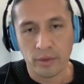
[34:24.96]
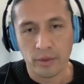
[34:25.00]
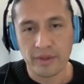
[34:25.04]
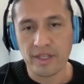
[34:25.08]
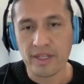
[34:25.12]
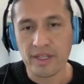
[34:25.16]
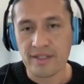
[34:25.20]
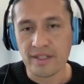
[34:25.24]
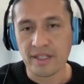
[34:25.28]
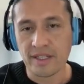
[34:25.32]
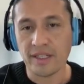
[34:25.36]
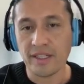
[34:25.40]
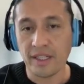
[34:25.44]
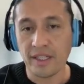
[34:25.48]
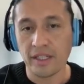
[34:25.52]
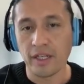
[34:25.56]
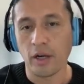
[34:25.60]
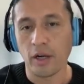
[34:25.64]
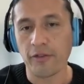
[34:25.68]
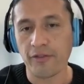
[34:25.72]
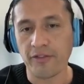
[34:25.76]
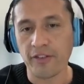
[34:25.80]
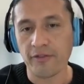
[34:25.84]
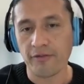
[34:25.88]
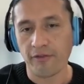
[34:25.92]
with this
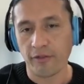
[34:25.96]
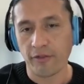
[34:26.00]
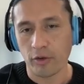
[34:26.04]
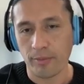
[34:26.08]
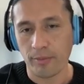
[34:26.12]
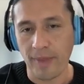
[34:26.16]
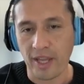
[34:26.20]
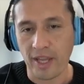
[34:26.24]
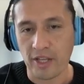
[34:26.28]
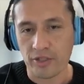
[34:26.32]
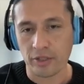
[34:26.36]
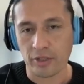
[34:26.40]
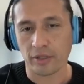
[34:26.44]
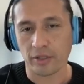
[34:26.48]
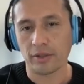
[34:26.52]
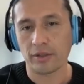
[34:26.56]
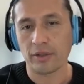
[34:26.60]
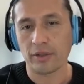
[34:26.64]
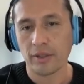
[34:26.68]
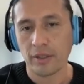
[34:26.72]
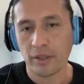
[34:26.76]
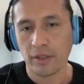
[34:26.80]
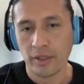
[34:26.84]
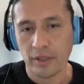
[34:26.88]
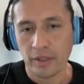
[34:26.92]
era of
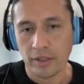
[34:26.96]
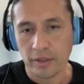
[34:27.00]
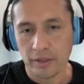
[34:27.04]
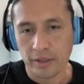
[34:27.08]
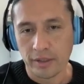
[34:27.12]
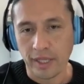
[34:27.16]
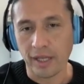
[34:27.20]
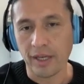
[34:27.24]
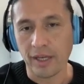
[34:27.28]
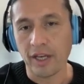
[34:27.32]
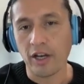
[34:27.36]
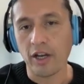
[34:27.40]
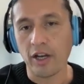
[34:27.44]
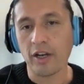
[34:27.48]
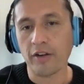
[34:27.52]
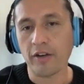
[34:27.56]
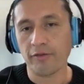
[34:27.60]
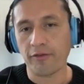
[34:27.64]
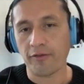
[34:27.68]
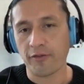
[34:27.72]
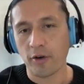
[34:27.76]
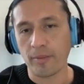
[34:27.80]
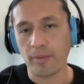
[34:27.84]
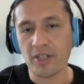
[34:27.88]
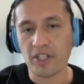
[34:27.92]
information, can
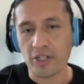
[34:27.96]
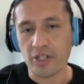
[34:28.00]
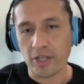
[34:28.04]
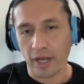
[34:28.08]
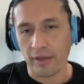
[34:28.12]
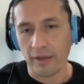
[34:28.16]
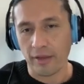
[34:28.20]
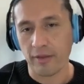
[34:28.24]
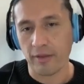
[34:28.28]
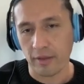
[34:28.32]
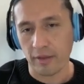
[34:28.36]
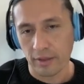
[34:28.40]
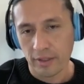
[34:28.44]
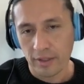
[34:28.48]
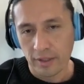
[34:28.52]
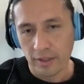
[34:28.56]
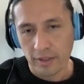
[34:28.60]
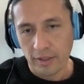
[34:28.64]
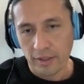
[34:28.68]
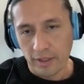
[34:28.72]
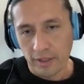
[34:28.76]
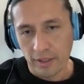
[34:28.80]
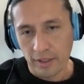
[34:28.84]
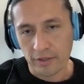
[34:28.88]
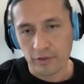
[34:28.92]
learn from each other
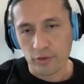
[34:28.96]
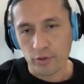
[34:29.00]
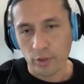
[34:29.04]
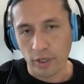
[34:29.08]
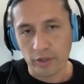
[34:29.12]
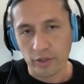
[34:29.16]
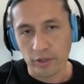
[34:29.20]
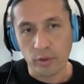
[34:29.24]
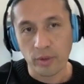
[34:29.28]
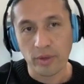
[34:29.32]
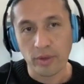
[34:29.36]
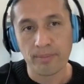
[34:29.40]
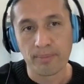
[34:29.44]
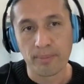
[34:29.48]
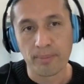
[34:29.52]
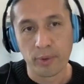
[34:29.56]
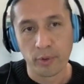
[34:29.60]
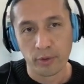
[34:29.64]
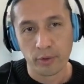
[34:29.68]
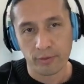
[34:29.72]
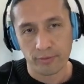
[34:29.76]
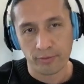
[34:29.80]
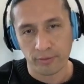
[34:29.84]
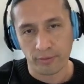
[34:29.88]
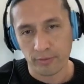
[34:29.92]
and try to
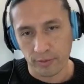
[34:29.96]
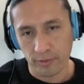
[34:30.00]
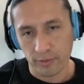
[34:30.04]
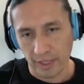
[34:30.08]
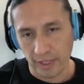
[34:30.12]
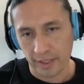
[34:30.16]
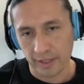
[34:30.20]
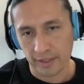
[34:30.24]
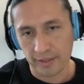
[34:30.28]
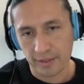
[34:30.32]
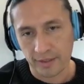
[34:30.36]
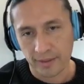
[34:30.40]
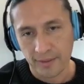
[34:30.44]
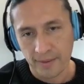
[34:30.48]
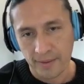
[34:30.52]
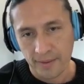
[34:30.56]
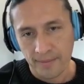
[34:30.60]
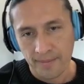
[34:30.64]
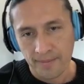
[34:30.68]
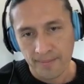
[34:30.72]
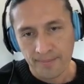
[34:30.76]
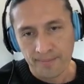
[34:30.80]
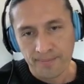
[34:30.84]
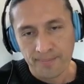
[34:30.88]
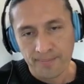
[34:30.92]
improve, right?
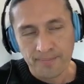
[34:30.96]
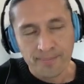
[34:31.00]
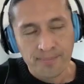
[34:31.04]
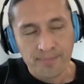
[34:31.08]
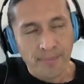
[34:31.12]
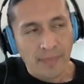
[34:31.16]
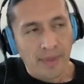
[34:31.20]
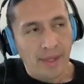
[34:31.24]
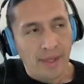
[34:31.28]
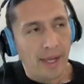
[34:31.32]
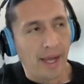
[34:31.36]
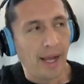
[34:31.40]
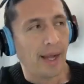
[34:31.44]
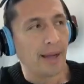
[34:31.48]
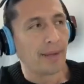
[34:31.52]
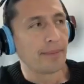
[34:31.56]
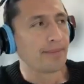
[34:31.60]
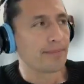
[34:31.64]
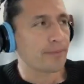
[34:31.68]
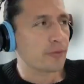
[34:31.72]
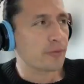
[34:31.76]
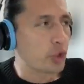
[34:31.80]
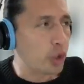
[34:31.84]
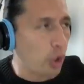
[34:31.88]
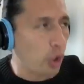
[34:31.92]

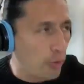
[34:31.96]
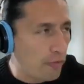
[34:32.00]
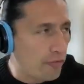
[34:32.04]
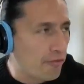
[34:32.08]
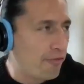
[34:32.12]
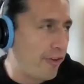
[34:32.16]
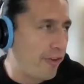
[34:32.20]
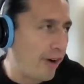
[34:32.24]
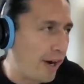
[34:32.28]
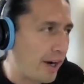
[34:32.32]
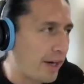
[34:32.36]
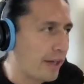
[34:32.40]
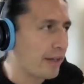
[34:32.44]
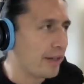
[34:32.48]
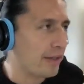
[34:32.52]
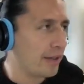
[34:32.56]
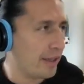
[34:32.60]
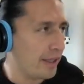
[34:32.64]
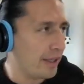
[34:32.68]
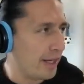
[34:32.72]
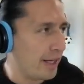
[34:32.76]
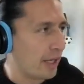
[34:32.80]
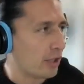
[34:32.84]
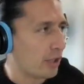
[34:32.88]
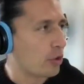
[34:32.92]
So far,
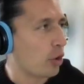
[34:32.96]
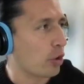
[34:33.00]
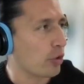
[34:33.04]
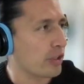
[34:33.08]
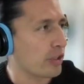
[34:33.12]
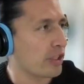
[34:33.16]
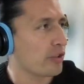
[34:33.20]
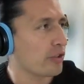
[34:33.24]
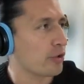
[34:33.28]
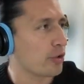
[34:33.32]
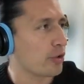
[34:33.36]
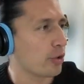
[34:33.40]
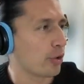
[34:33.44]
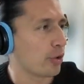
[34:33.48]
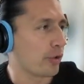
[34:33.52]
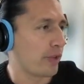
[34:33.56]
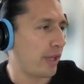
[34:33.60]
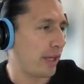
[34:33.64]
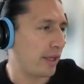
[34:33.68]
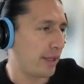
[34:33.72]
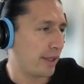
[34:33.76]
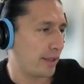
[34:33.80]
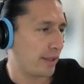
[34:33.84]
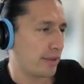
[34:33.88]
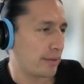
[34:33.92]
and according to
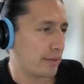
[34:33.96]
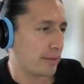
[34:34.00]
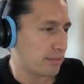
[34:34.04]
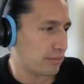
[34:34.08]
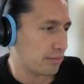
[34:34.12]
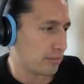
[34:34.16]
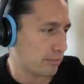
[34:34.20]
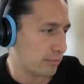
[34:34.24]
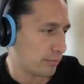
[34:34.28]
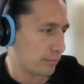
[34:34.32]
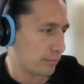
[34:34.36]
the